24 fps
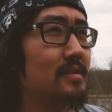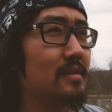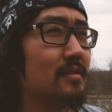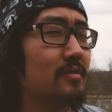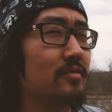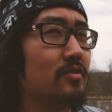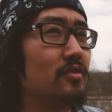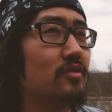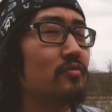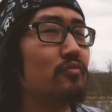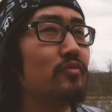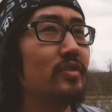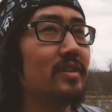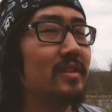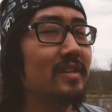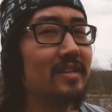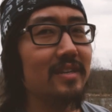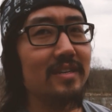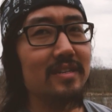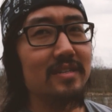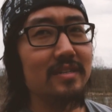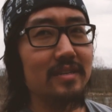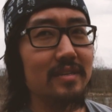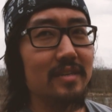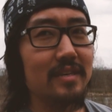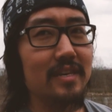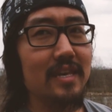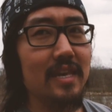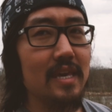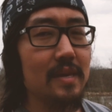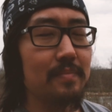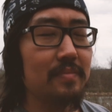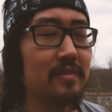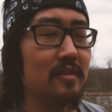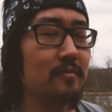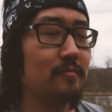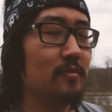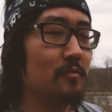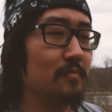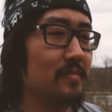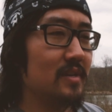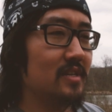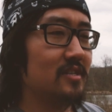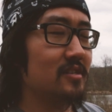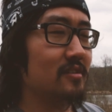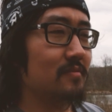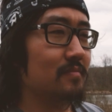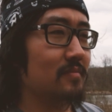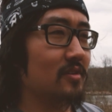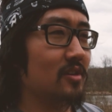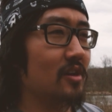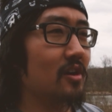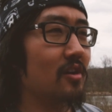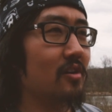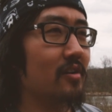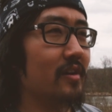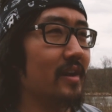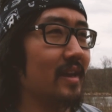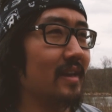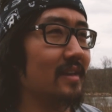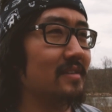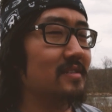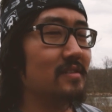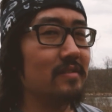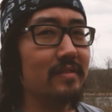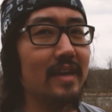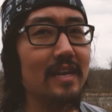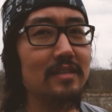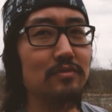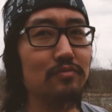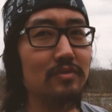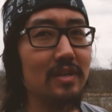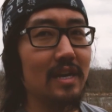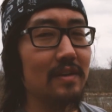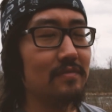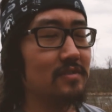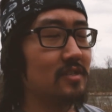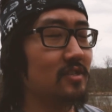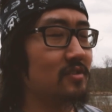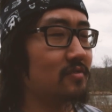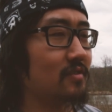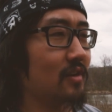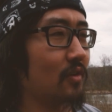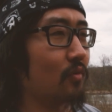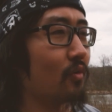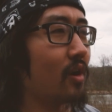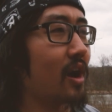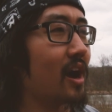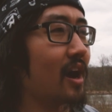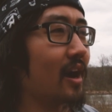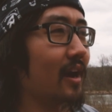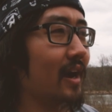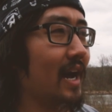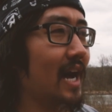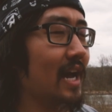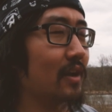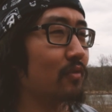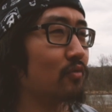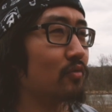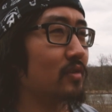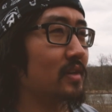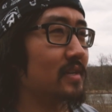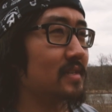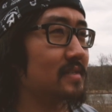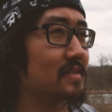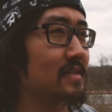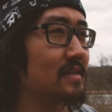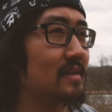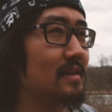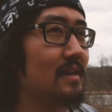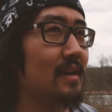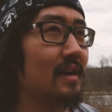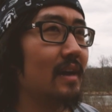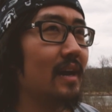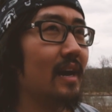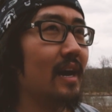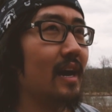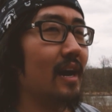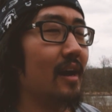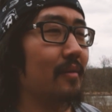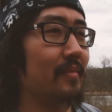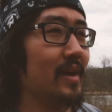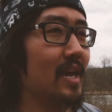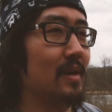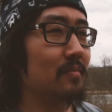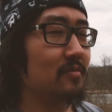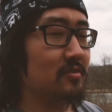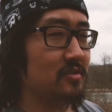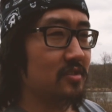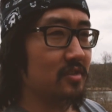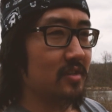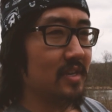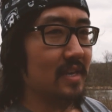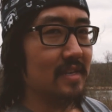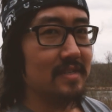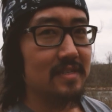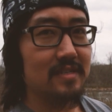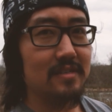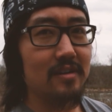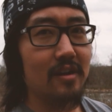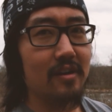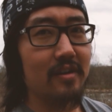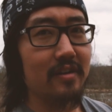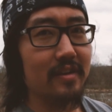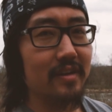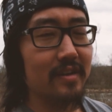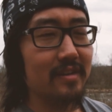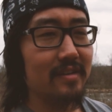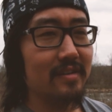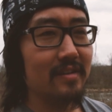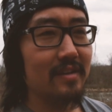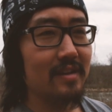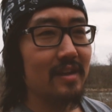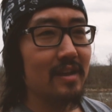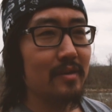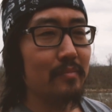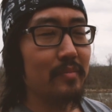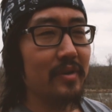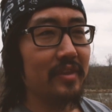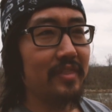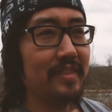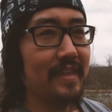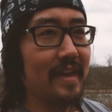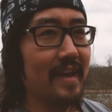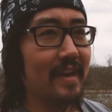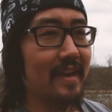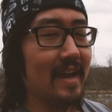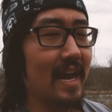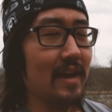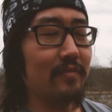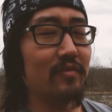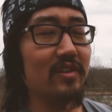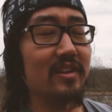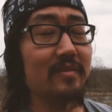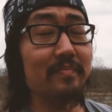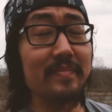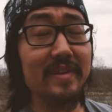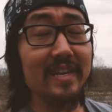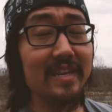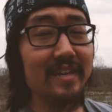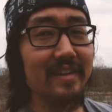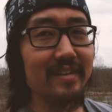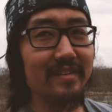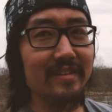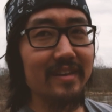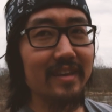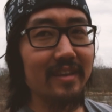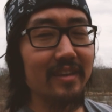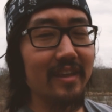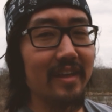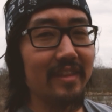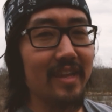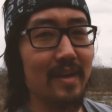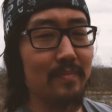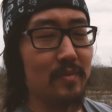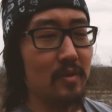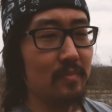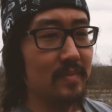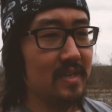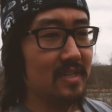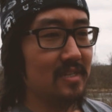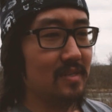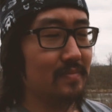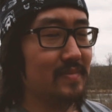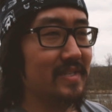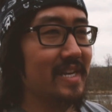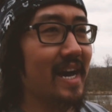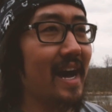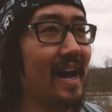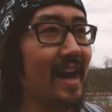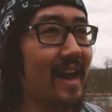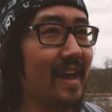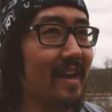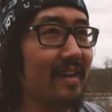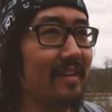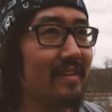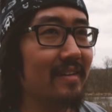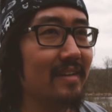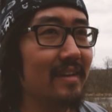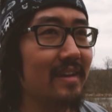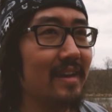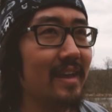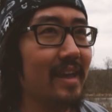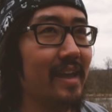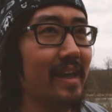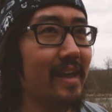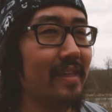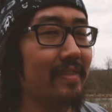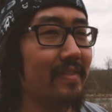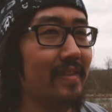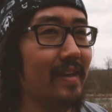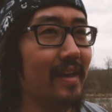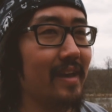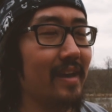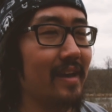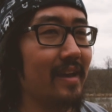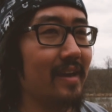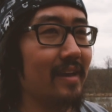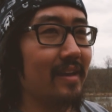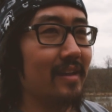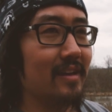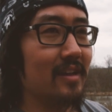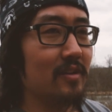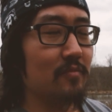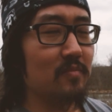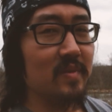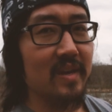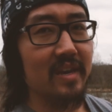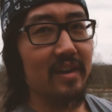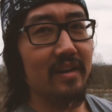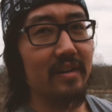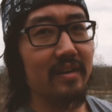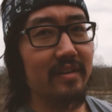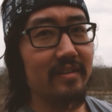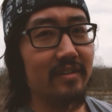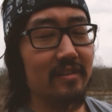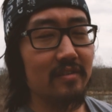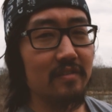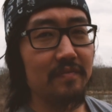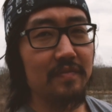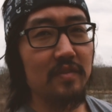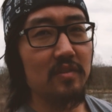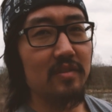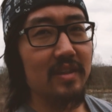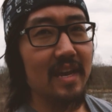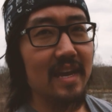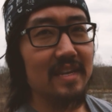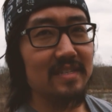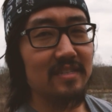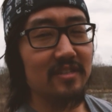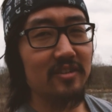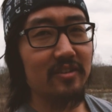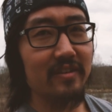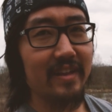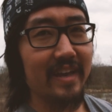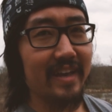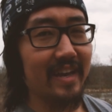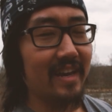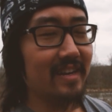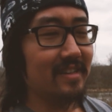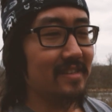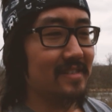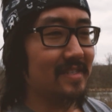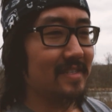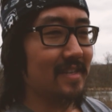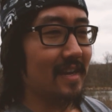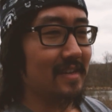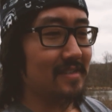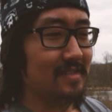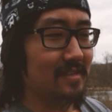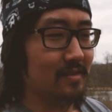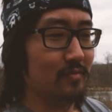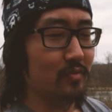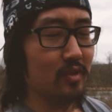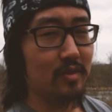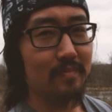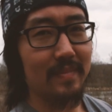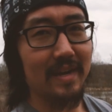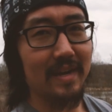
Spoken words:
you really need to keep the momentum going. So that's what I was doing wrong. I was able to get started, but then I would immediately let that momentum die. and then it'd be another few days until I got disgusted with